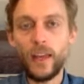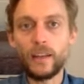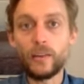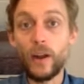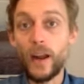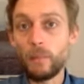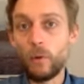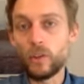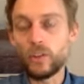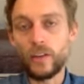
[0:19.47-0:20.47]
and grab
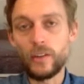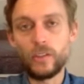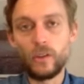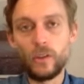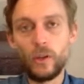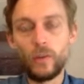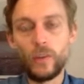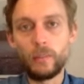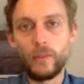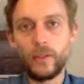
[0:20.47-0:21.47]
more territory over
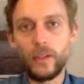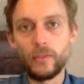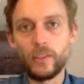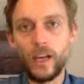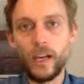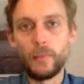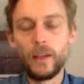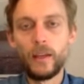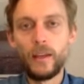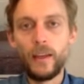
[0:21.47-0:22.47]
that period of
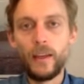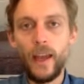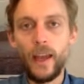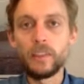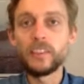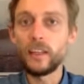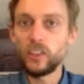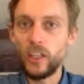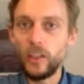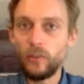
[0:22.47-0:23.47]
time. And
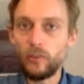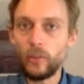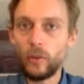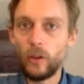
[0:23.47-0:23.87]
Mazar-e,